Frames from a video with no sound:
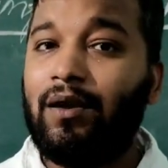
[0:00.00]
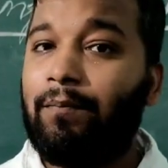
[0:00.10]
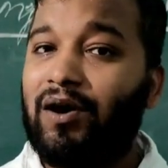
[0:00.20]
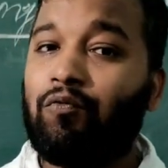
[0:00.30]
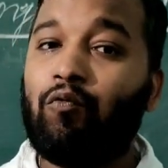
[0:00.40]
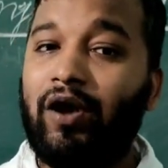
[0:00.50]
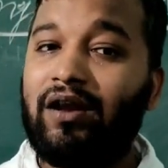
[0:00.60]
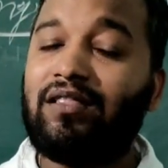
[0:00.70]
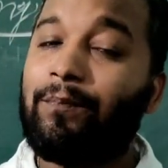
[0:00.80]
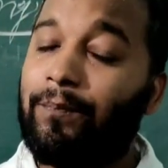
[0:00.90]
But
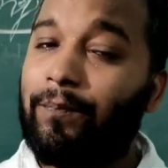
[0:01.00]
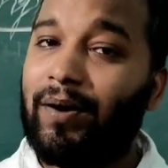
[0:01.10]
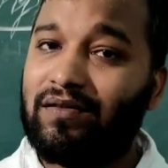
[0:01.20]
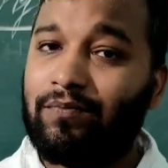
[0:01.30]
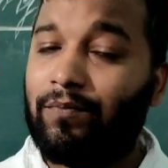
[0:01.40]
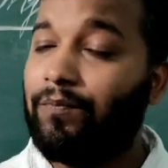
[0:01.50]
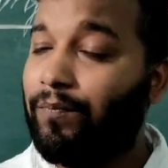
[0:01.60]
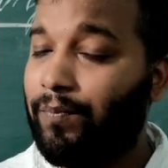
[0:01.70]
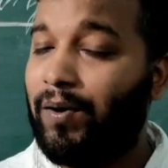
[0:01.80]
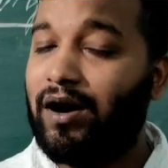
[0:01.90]
where the
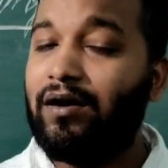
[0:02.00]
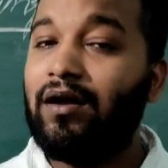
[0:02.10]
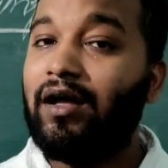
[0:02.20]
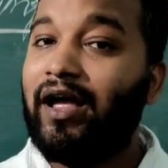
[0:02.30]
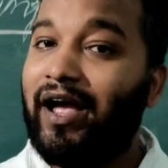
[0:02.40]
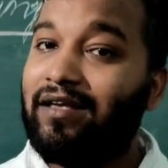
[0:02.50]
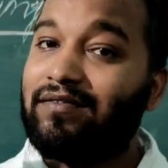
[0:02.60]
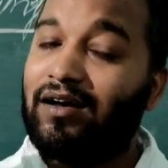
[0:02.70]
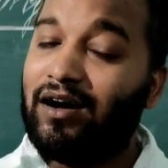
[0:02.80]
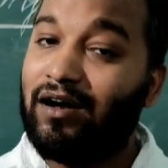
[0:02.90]
bird has